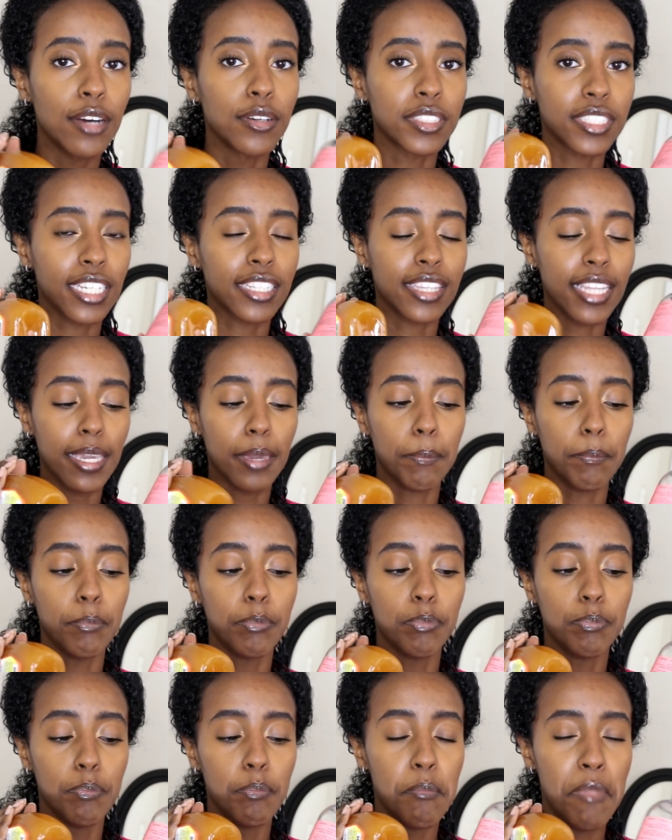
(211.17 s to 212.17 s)
is that they
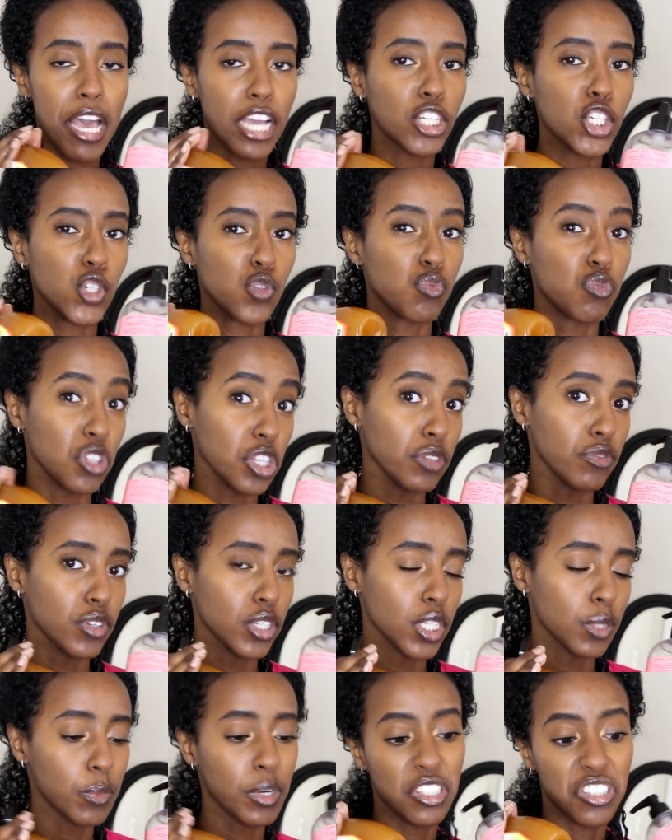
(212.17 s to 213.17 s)
mesh really
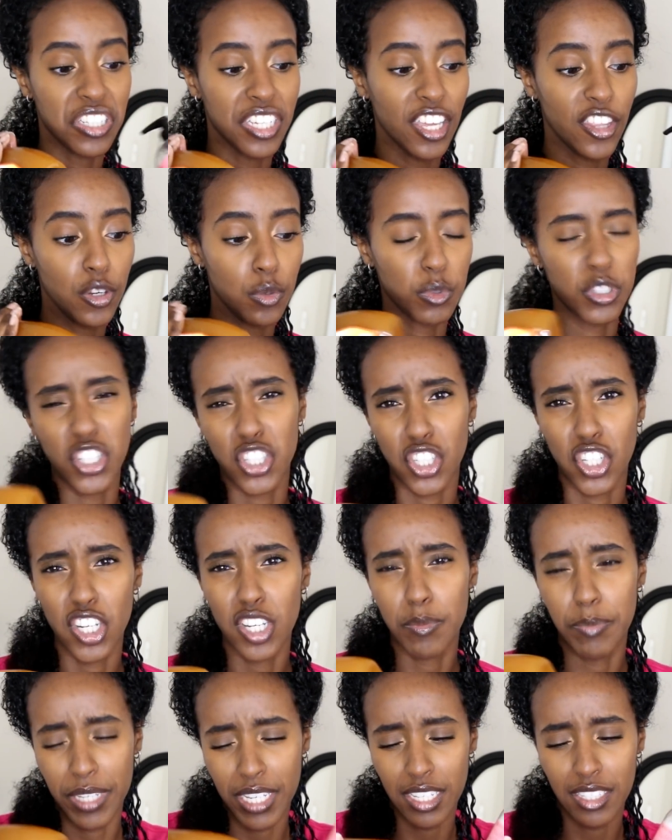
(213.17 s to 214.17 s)
well together, which is
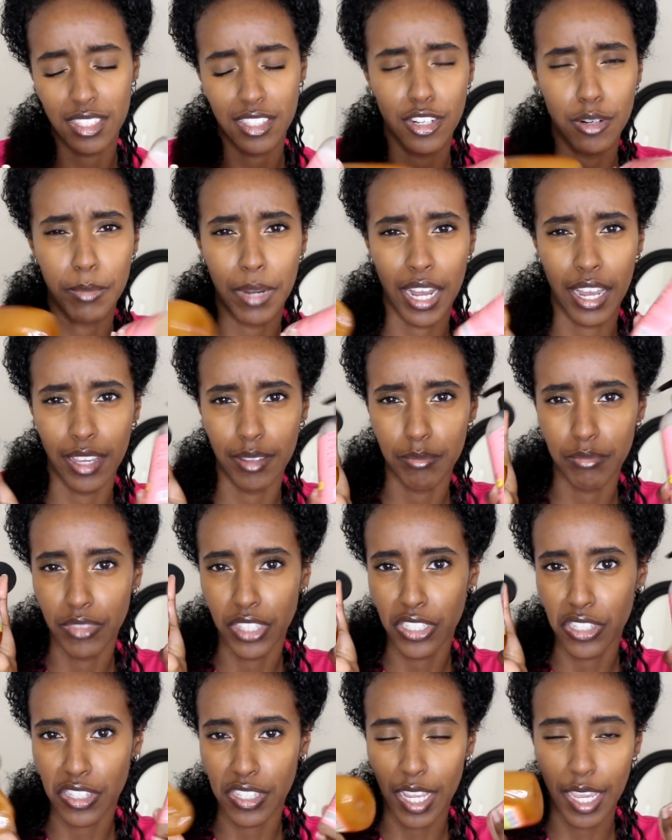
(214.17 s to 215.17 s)
good because they're by the
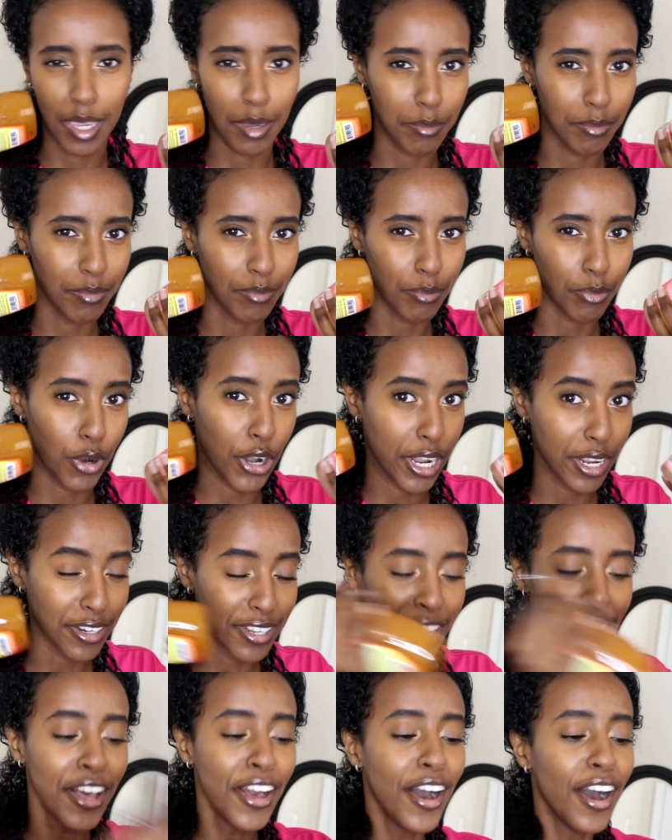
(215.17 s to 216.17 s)
same brand.